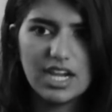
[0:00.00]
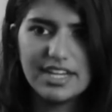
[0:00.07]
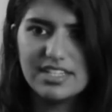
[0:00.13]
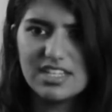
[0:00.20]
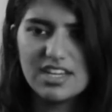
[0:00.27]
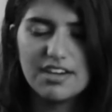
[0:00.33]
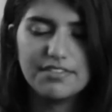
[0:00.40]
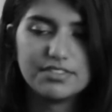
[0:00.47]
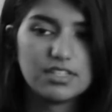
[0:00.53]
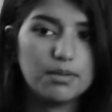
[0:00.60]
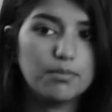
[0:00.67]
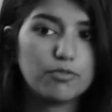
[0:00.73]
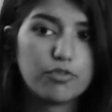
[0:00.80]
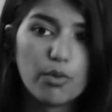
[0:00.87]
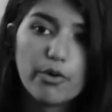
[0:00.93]
idea of
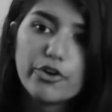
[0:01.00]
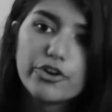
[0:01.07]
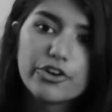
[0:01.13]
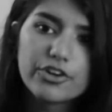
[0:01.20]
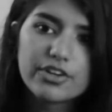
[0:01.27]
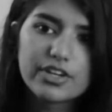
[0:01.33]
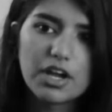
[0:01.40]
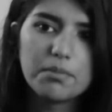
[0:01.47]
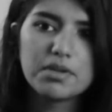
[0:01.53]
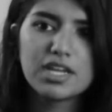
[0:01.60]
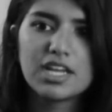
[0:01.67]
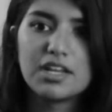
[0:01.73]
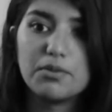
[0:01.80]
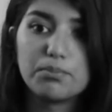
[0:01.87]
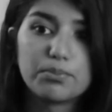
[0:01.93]
some foreigner coming
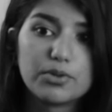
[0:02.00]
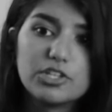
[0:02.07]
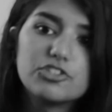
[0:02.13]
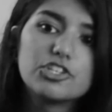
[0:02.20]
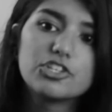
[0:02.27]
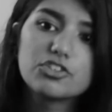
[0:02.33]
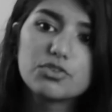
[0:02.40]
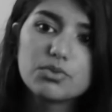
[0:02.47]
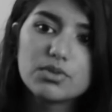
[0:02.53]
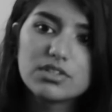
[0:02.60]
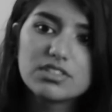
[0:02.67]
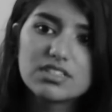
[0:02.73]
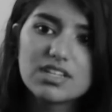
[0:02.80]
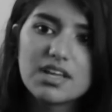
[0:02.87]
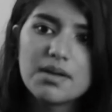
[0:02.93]
in and preaching
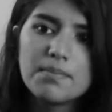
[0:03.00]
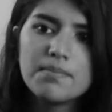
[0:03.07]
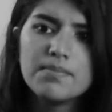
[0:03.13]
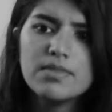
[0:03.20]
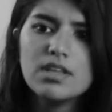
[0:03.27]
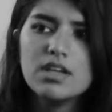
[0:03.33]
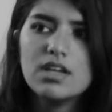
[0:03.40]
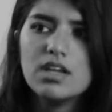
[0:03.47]
towards them,